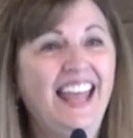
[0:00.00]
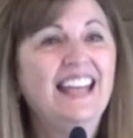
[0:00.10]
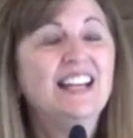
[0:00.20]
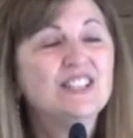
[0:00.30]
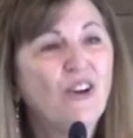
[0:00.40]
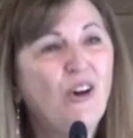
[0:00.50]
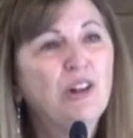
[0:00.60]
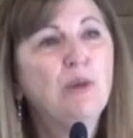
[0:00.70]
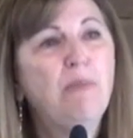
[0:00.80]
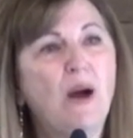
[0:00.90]
It is
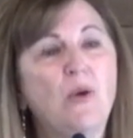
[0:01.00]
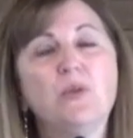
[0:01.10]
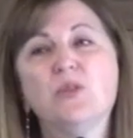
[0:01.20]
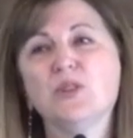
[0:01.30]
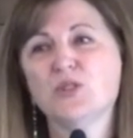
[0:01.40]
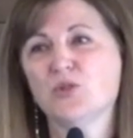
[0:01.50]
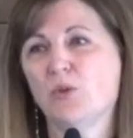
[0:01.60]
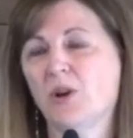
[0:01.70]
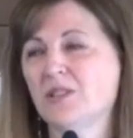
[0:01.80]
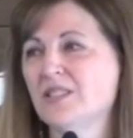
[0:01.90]
all about the
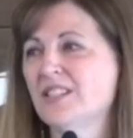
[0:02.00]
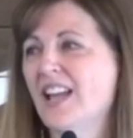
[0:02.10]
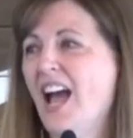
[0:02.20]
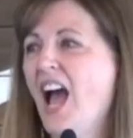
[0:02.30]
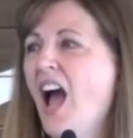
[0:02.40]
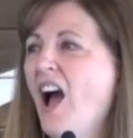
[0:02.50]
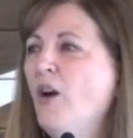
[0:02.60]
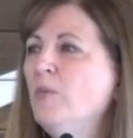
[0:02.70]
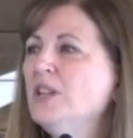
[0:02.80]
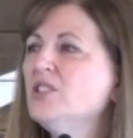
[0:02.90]
source.
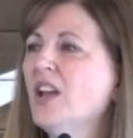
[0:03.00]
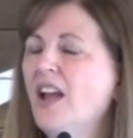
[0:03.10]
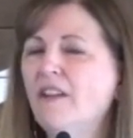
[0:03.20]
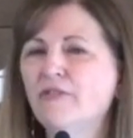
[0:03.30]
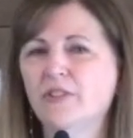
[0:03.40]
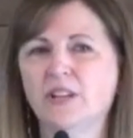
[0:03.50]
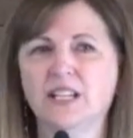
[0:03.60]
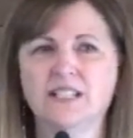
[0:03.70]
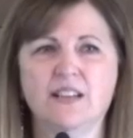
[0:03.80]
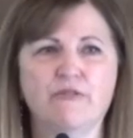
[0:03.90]
How much effort
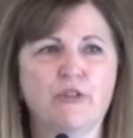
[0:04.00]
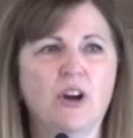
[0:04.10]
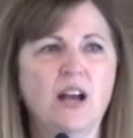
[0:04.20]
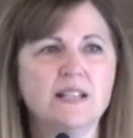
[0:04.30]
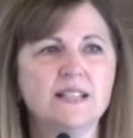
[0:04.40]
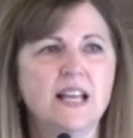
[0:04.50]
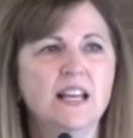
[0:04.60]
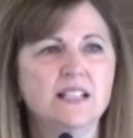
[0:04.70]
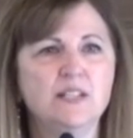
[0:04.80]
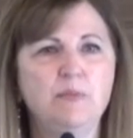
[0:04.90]
is it for us
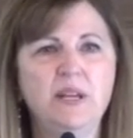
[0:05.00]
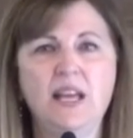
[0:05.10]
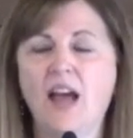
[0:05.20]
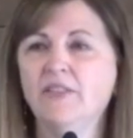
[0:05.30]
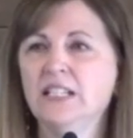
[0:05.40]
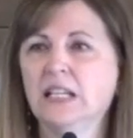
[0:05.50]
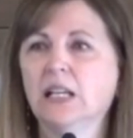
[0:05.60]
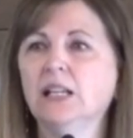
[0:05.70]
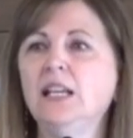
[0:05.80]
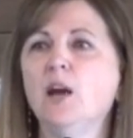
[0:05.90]
to be having to
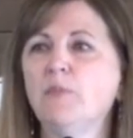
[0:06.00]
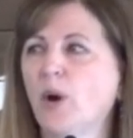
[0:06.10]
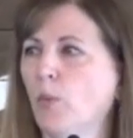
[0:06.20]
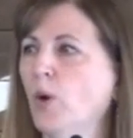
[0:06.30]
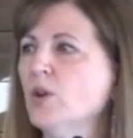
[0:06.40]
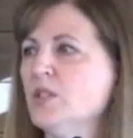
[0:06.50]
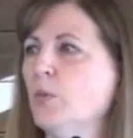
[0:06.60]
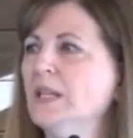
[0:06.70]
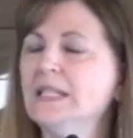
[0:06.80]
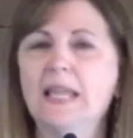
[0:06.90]
clean up our
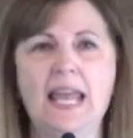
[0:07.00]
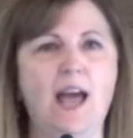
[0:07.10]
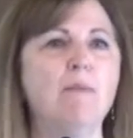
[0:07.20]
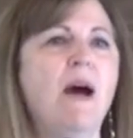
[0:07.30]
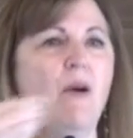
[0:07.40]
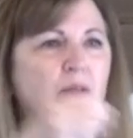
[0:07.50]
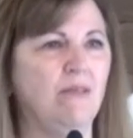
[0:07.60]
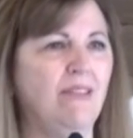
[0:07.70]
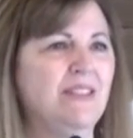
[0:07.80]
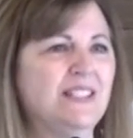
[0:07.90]
words once they come
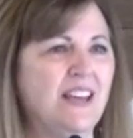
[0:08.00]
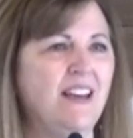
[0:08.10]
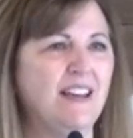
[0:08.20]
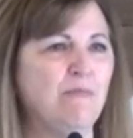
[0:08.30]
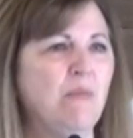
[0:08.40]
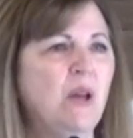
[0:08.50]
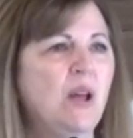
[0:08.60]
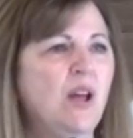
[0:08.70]
out all the time,